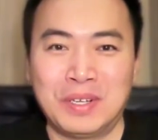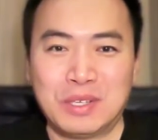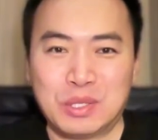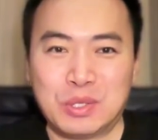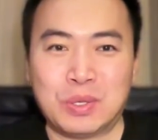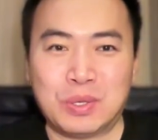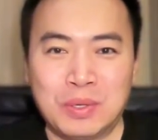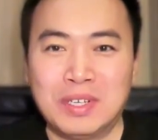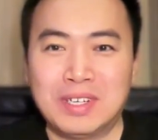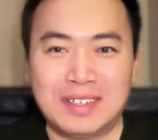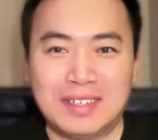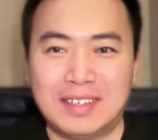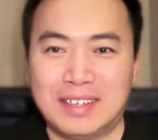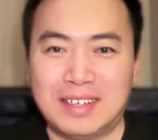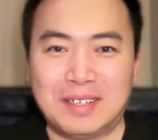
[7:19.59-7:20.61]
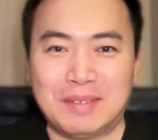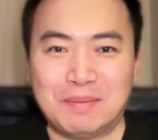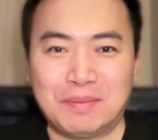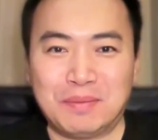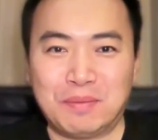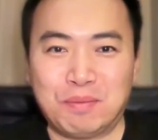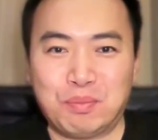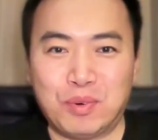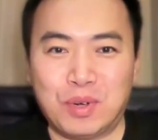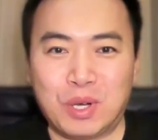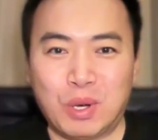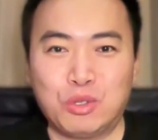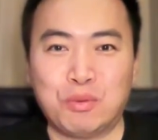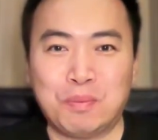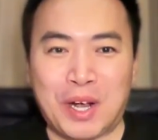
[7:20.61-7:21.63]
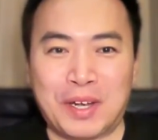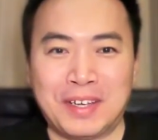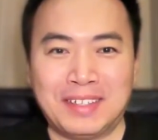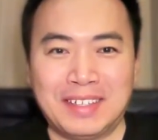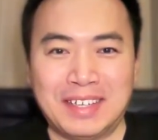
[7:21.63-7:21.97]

So um, go to market